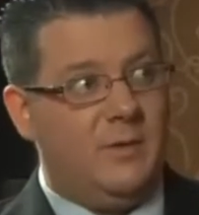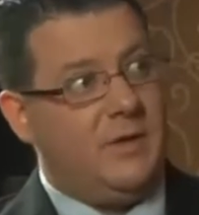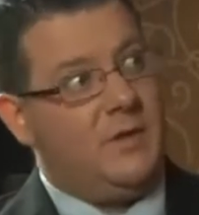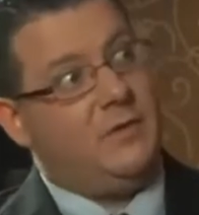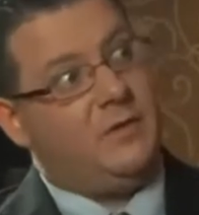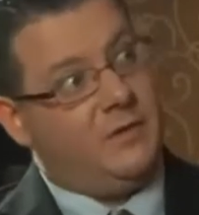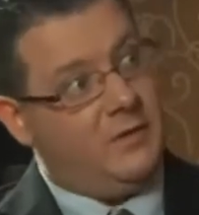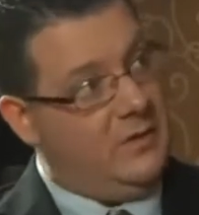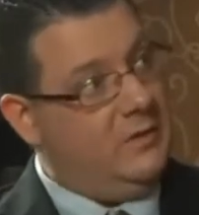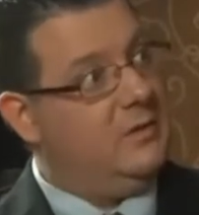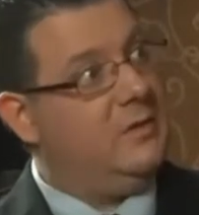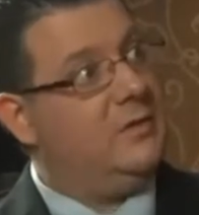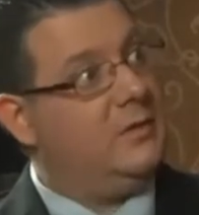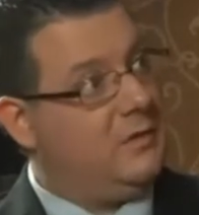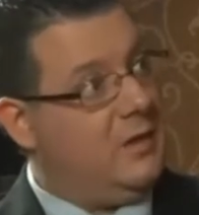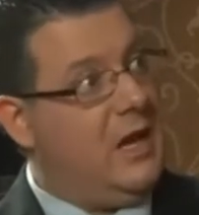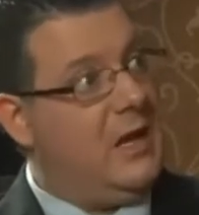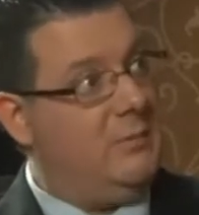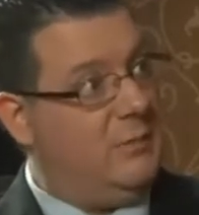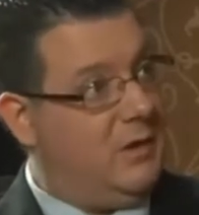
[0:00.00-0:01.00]
And the citizens
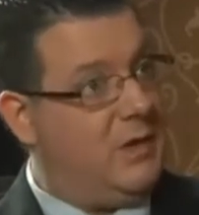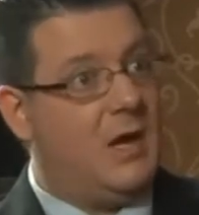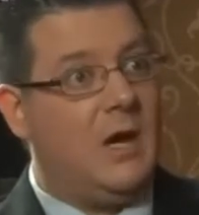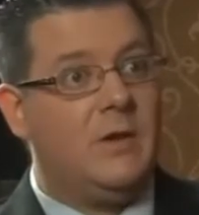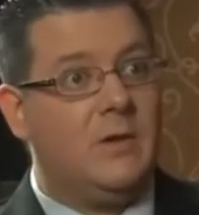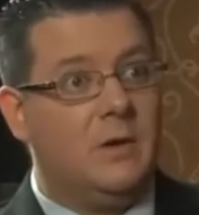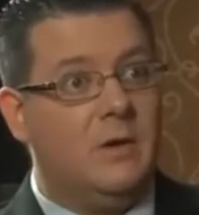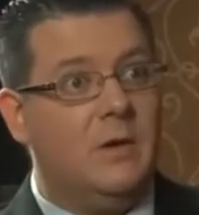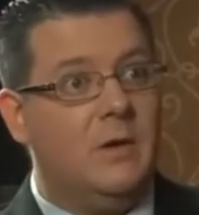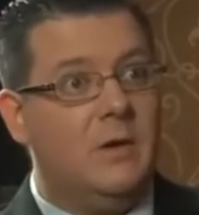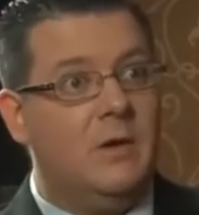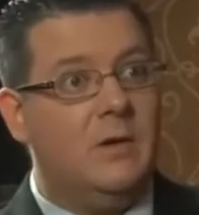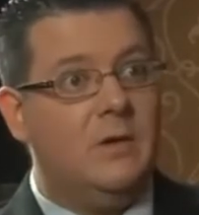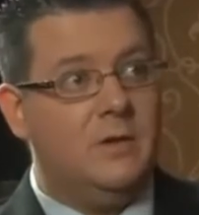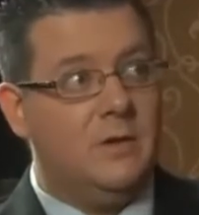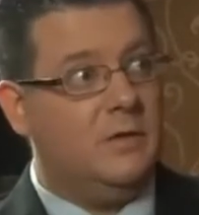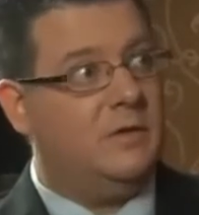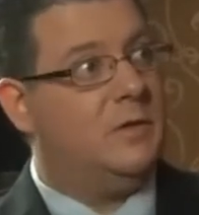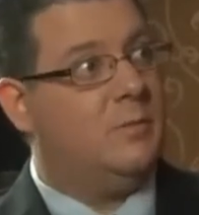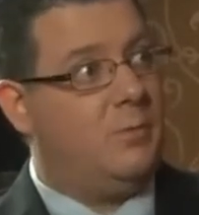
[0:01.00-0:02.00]
came together
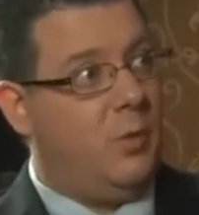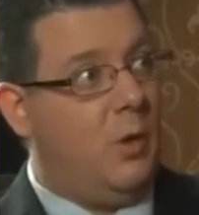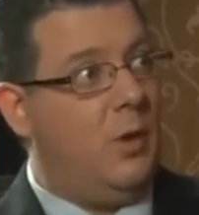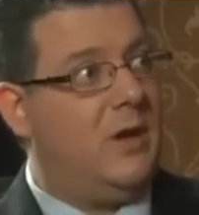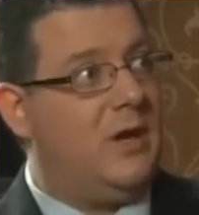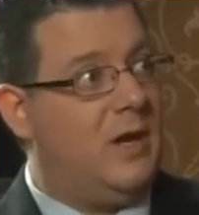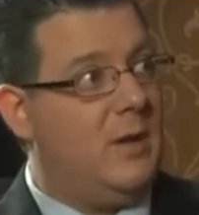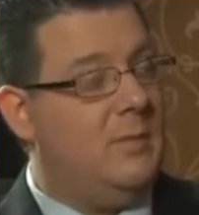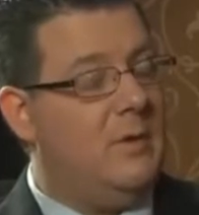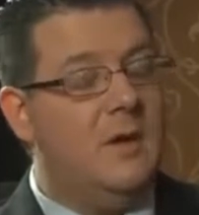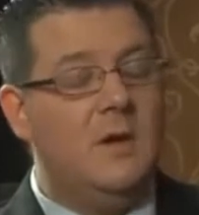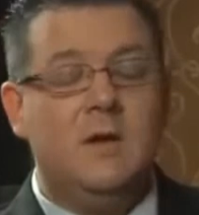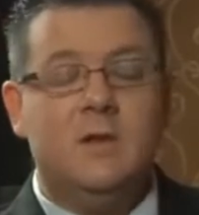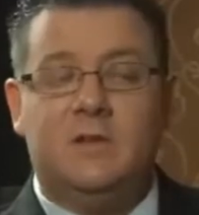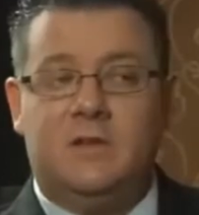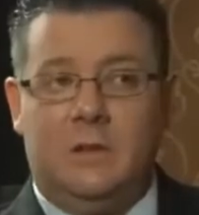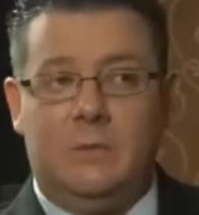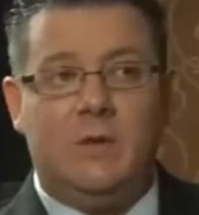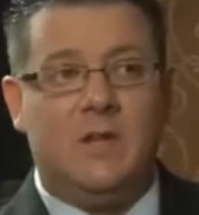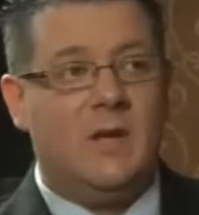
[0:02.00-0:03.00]
to support him.
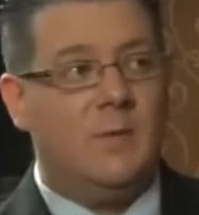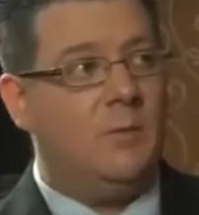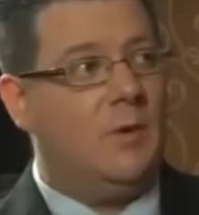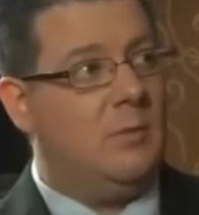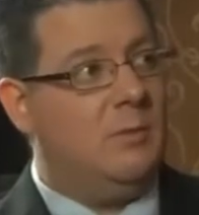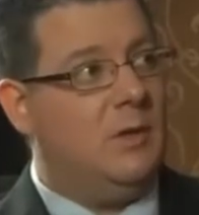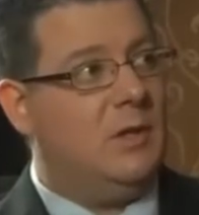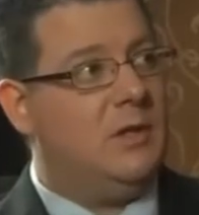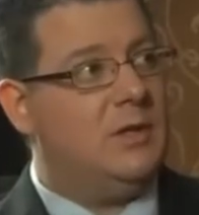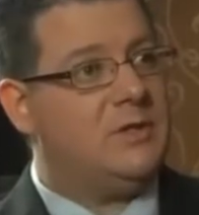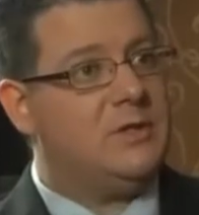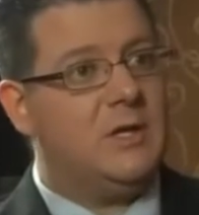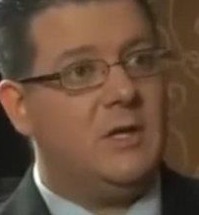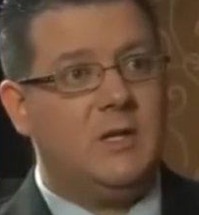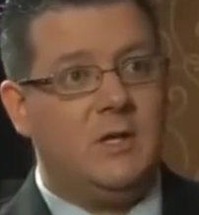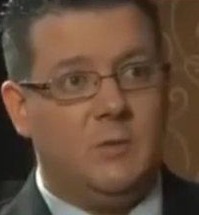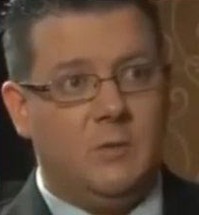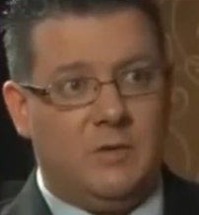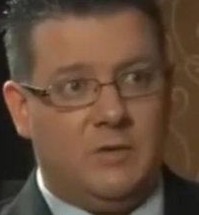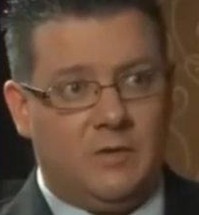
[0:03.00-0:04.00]
Some of them were militia,
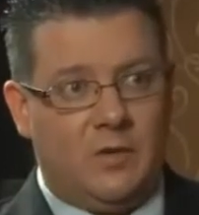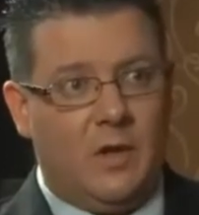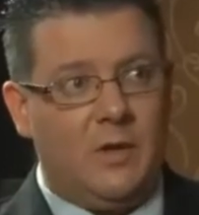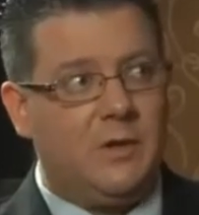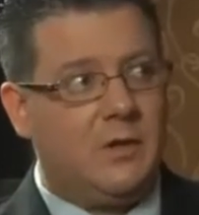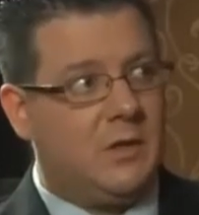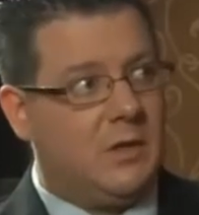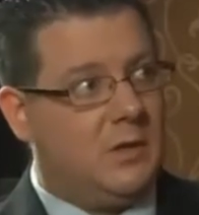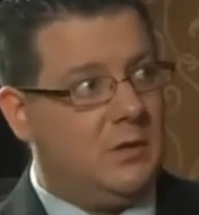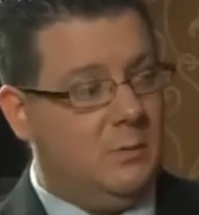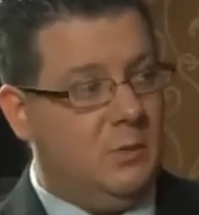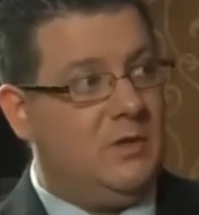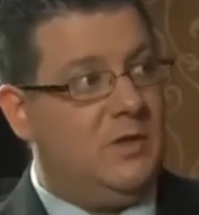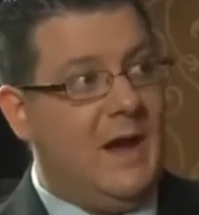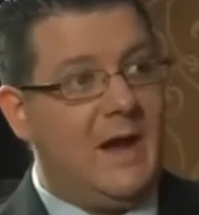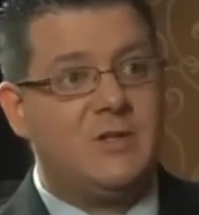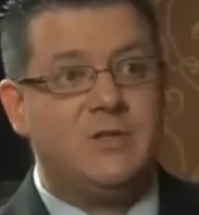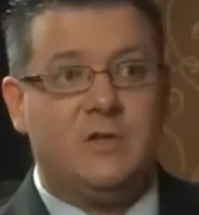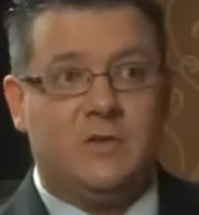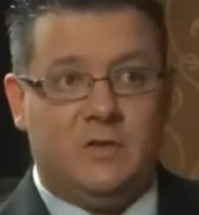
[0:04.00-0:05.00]
and then we saw the we
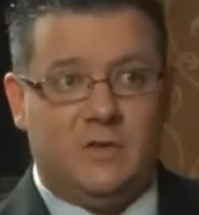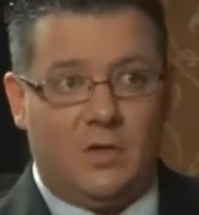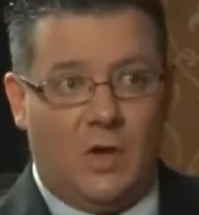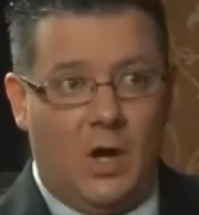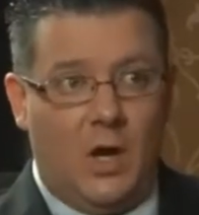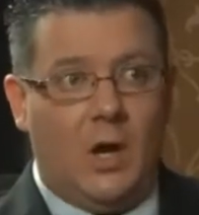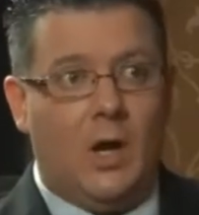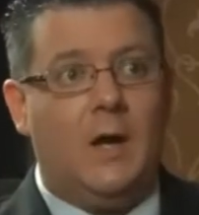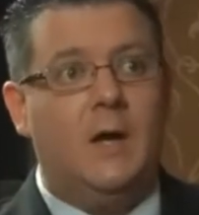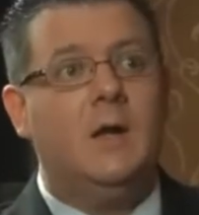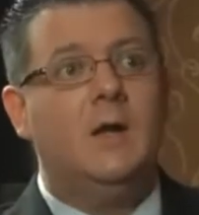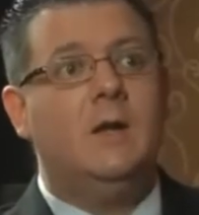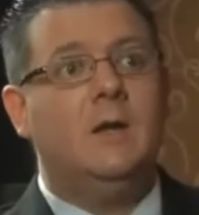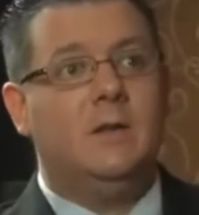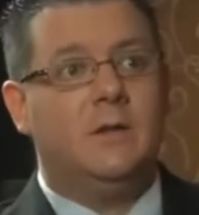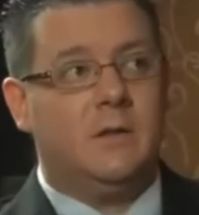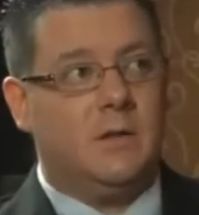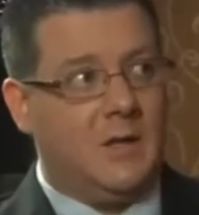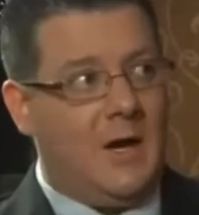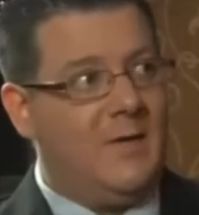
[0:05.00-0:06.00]
actually saw
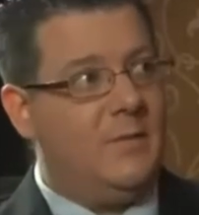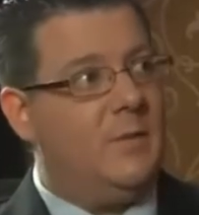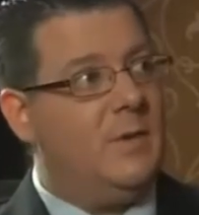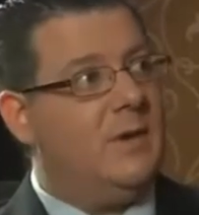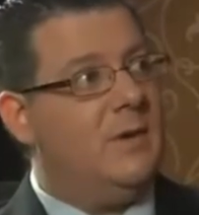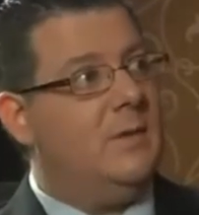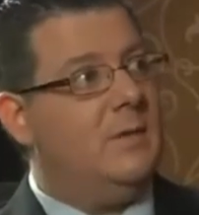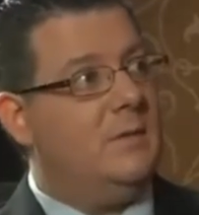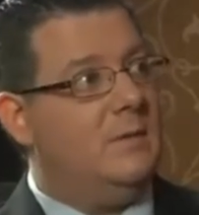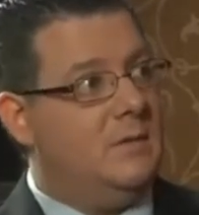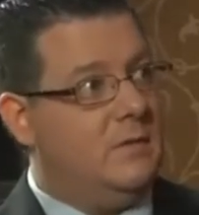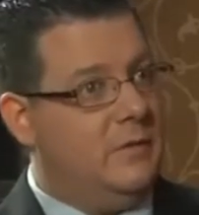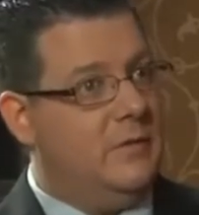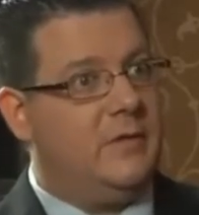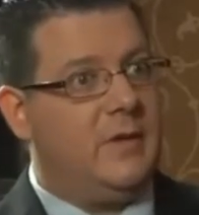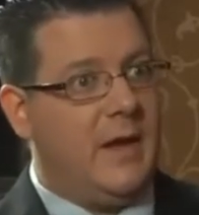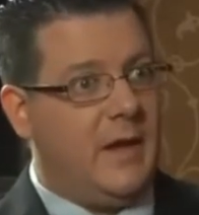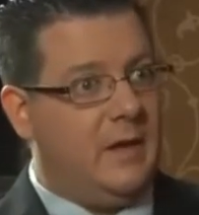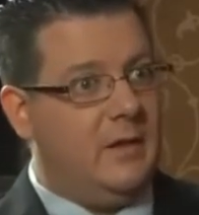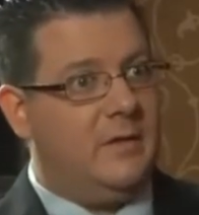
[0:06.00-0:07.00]
the government
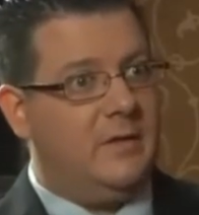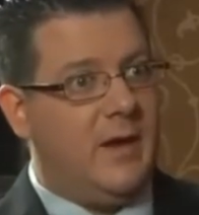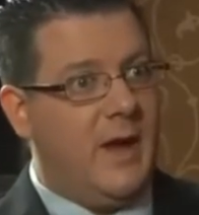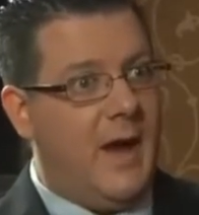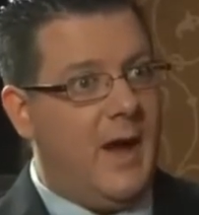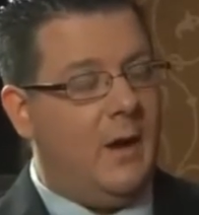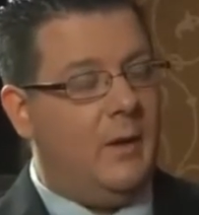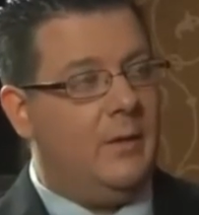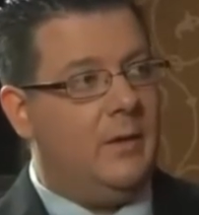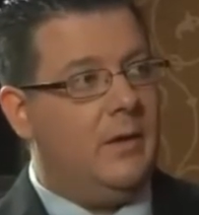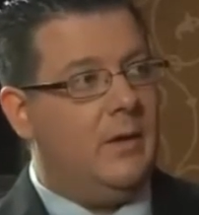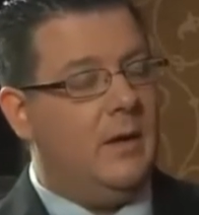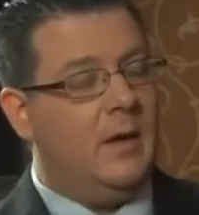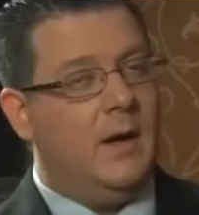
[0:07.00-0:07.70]
stand down.